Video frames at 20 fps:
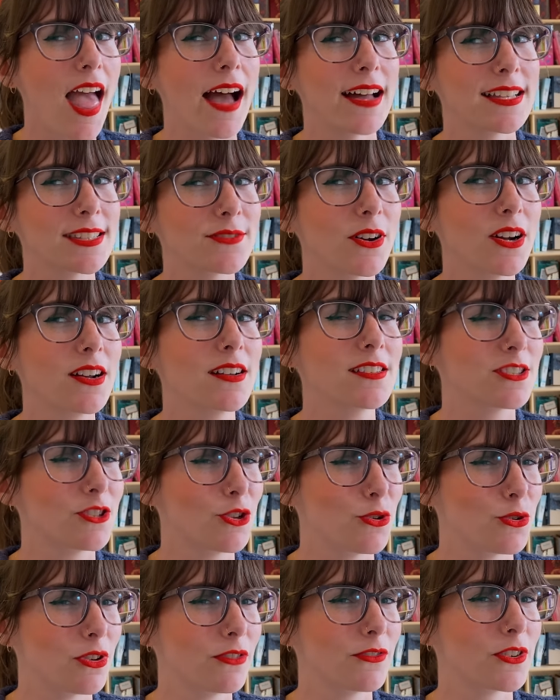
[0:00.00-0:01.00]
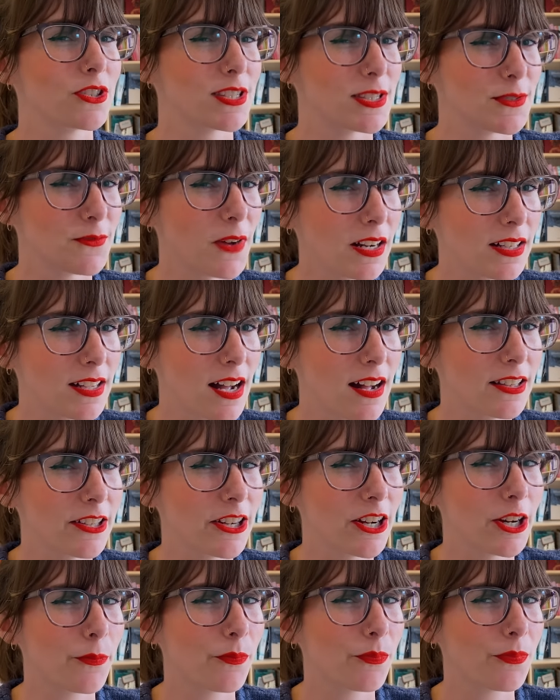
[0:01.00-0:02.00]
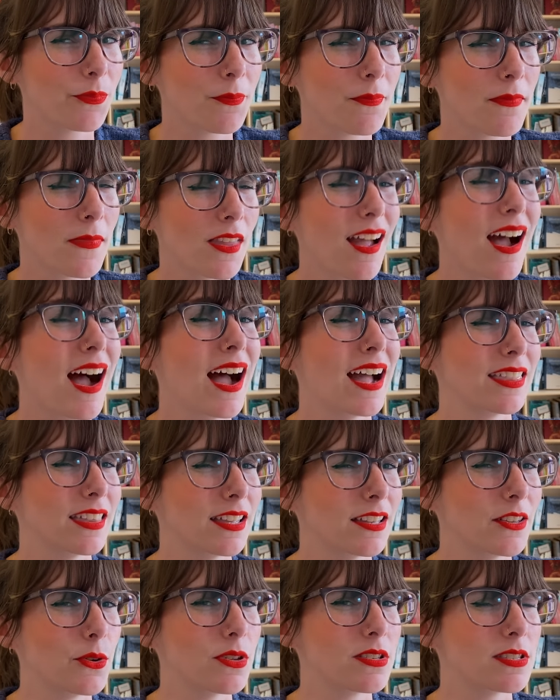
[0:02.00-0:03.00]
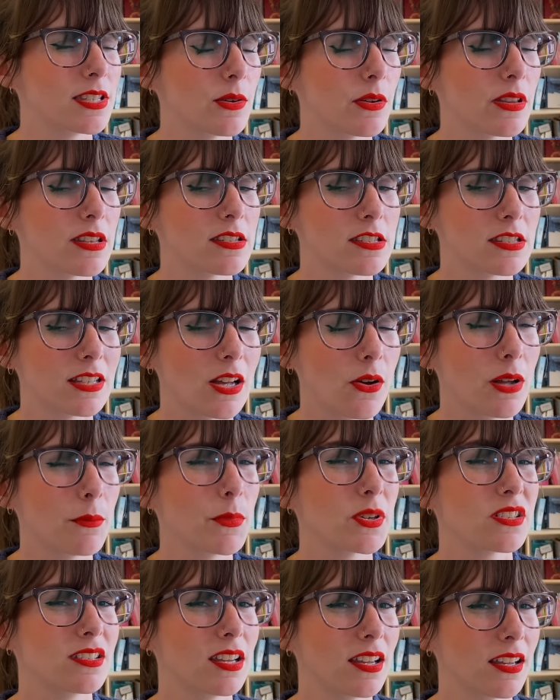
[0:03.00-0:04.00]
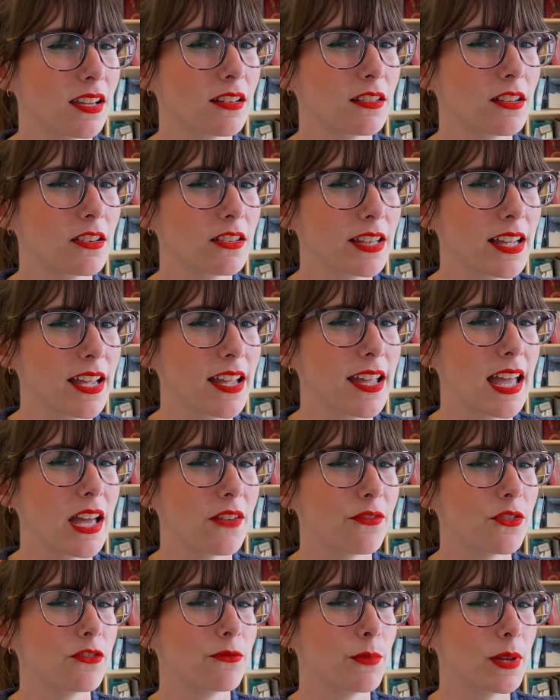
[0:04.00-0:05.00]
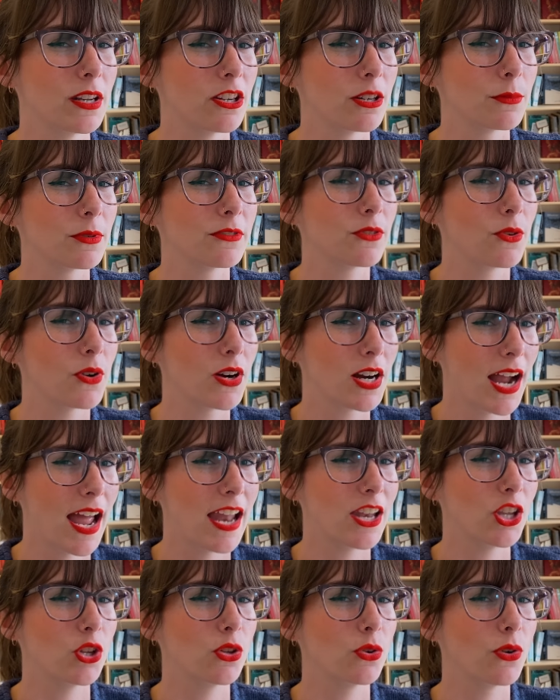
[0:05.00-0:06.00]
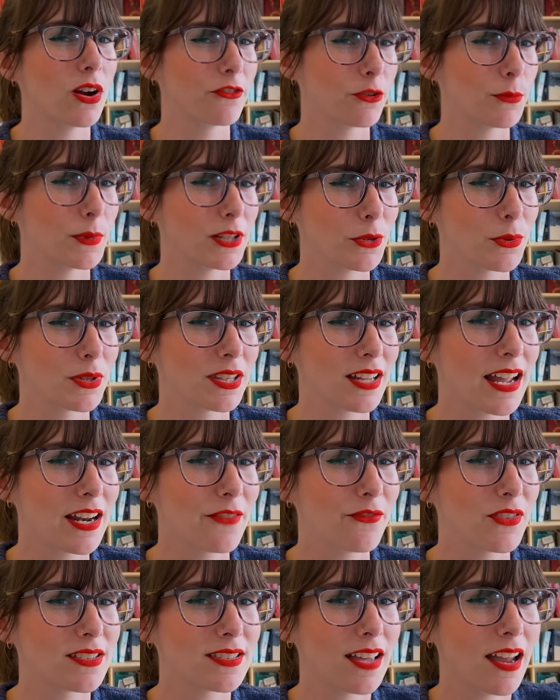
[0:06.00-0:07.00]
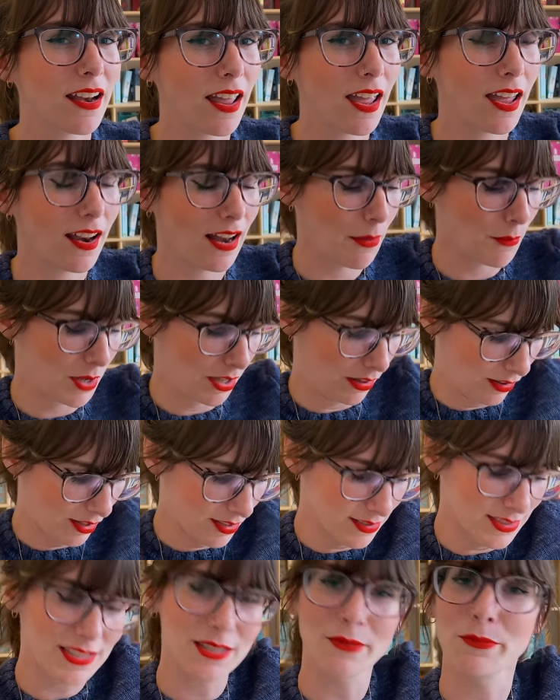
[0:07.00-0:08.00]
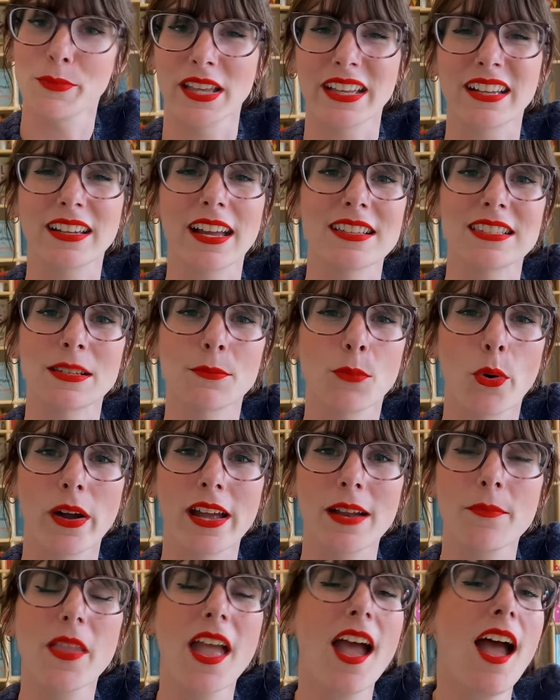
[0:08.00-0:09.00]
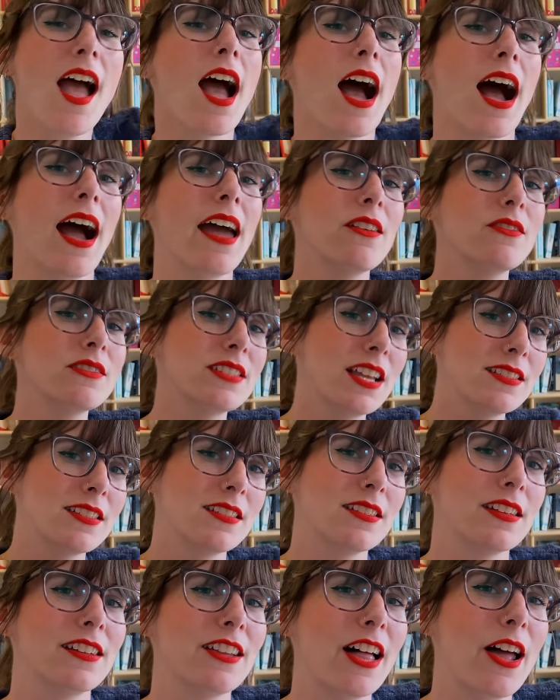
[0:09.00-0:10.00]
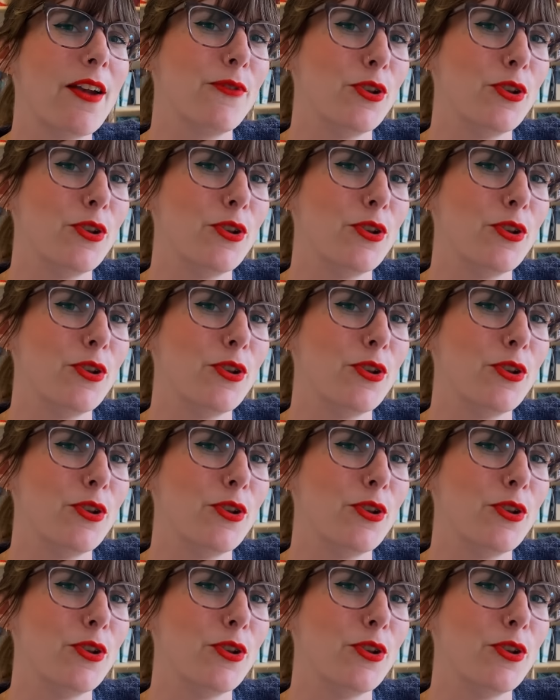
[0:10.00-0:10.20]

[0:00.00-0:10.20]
as far as neutral versus fun color, I think you can see where this is going, particularly if you've been here before and you are familiar with the kind of things I knit. I mean, this being a case in point, I don't tend to knit a lot of